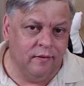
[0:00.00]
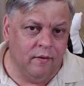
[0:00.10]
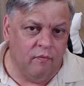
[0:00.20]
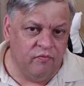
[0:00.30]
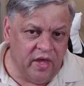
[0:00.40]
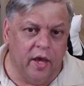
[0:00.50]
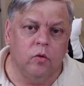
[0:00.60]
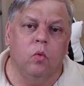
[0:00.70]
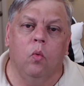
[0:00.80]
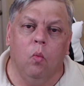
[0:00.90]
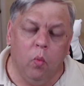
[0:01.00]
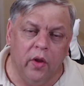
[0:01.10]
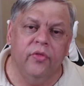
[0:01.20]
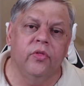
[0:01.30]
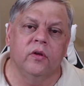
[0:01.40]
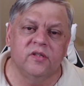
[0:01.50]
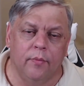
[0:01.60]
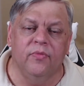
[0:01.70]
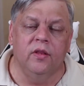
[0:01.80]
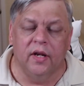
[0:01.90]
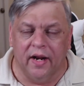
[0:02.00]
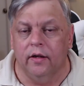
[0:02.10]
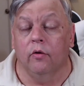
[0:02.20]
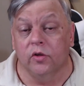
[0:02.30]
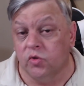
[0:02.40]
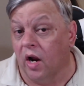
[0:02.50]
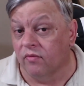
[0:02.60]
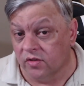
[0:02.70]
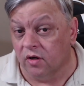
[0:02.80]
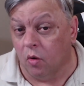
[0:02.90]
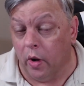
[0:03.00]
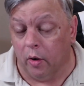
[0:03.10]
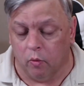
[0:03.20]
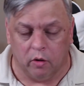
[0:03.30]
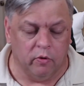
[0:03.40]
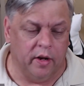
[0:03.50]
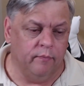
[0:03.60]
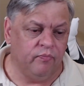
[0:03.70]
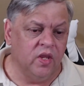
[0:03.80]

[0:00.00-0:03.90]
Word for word: that with something that I know the drivers don't quite work right.